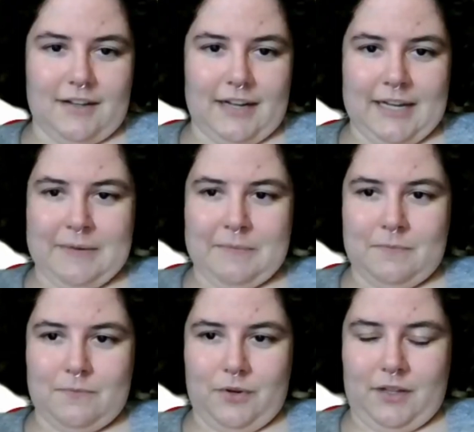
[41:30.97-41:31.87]
y'all.
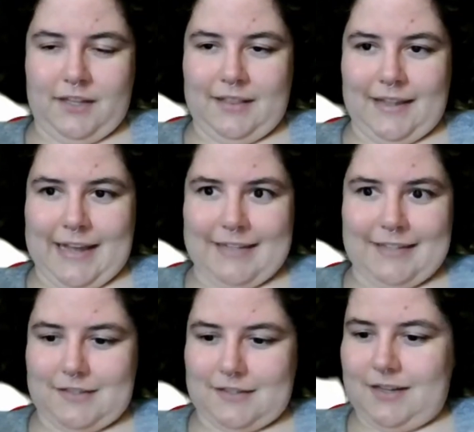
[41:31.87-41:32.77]
I'm really glad
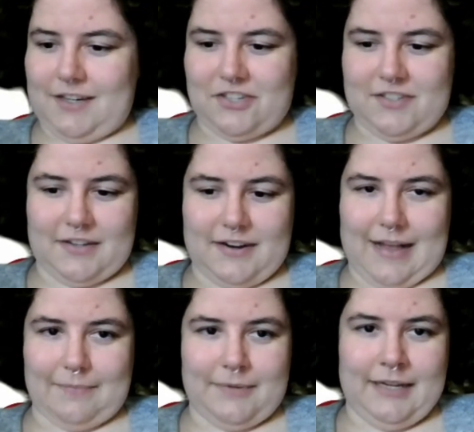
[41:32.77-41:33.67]
these connections are
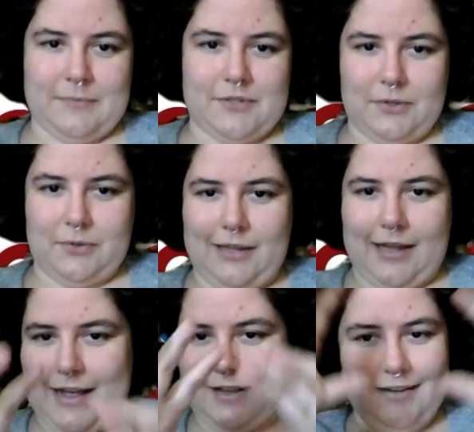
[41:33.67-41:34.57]
happening. I'm so
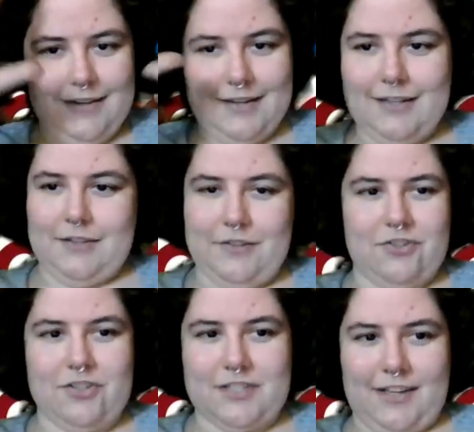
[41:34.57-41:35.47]
glad.
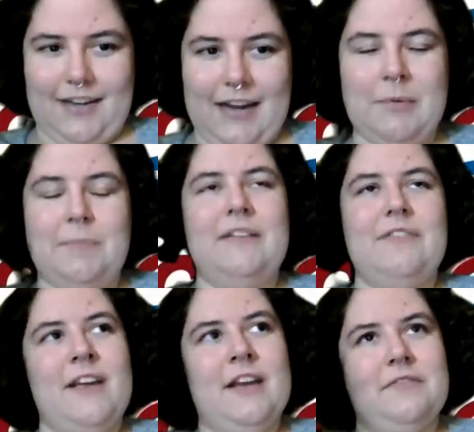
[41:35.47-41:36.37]
There's just like, I'm a big
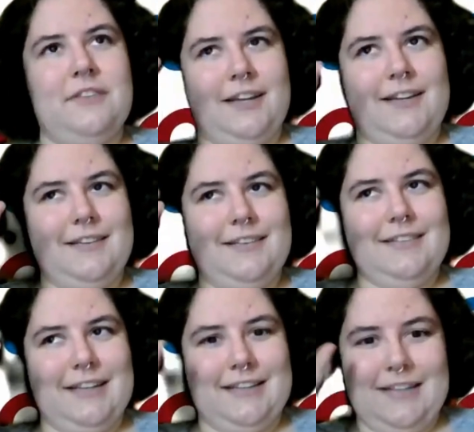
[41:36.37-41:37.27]
fan of like,
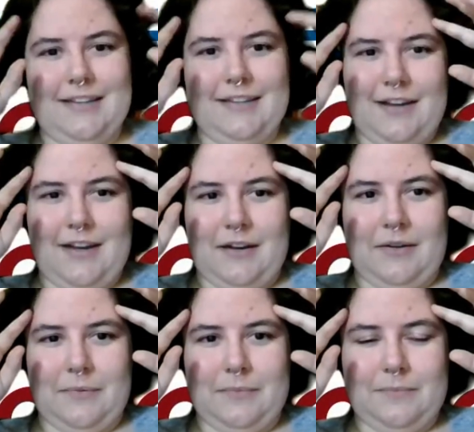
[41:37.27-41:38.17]
I think,
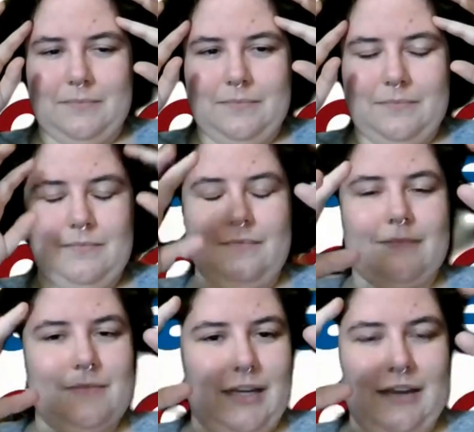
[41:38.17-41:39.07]
can't
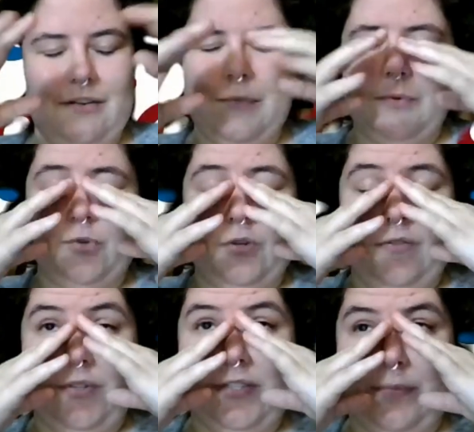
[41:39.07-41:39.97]
remember which one
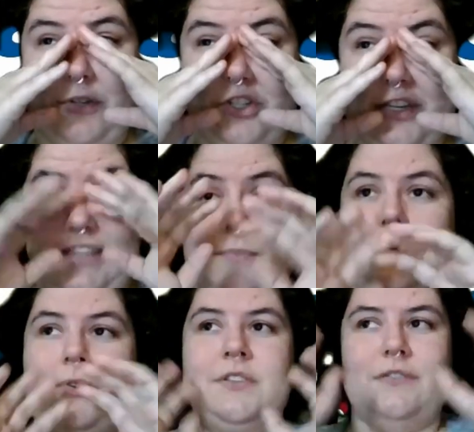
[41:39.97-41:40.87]
of you said it, but just like the
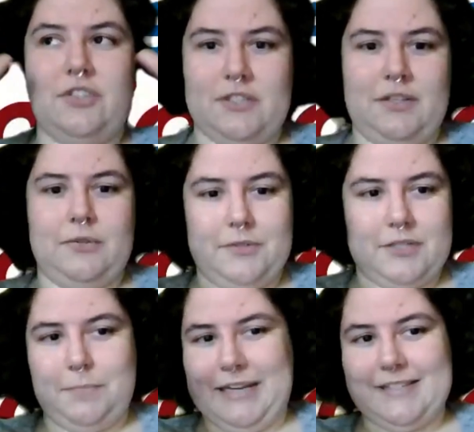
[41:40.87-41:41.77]
importance of just literal
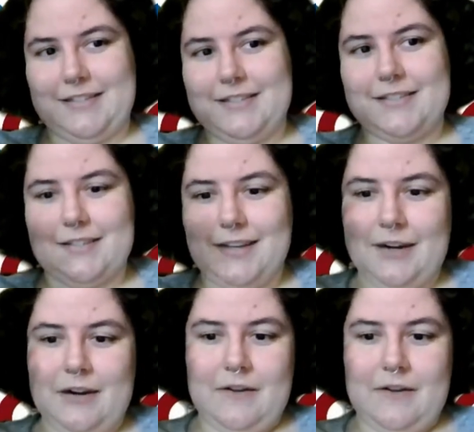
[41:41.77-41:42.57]
spaces